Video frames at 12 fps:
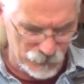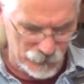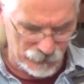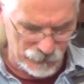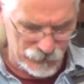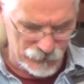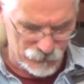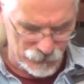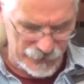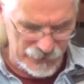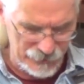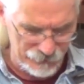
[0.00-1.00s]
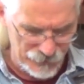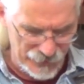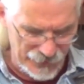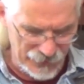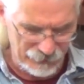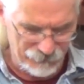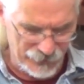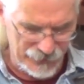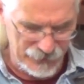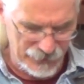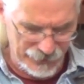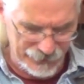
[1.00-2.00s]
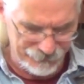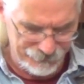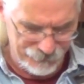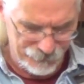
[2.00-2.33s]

fruit on this tree, and I find none.